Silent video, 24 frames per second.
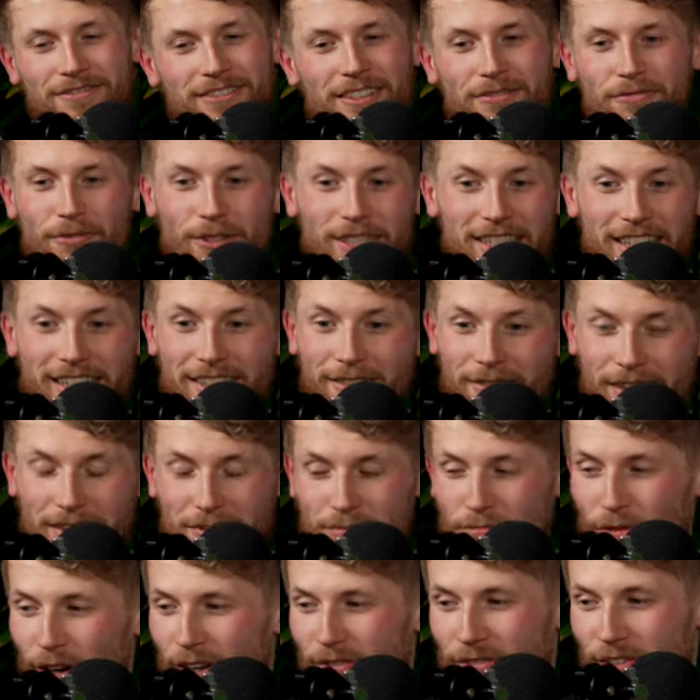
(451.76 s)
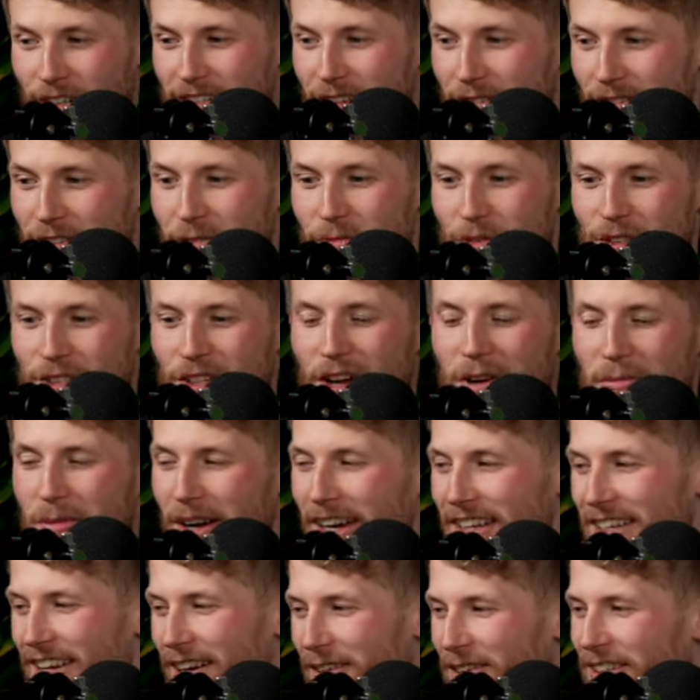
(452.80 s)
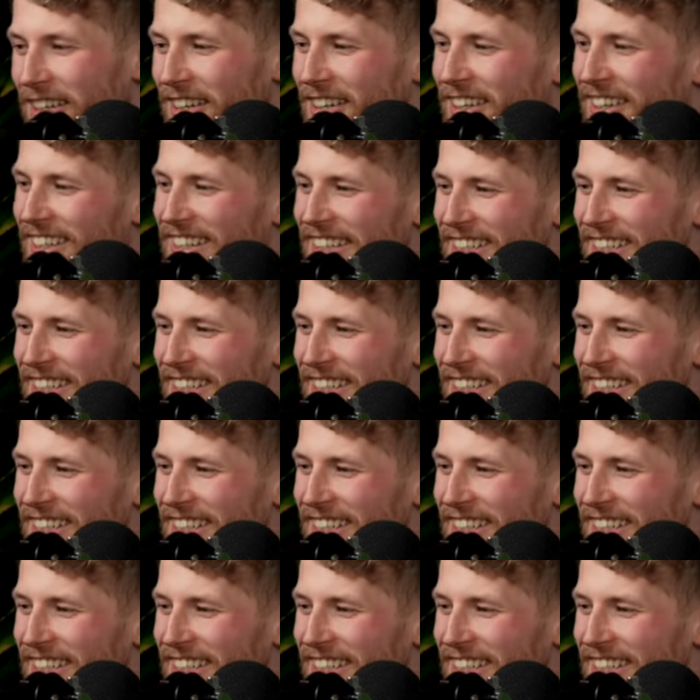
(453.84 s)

If we did, it's pretty fucking evident.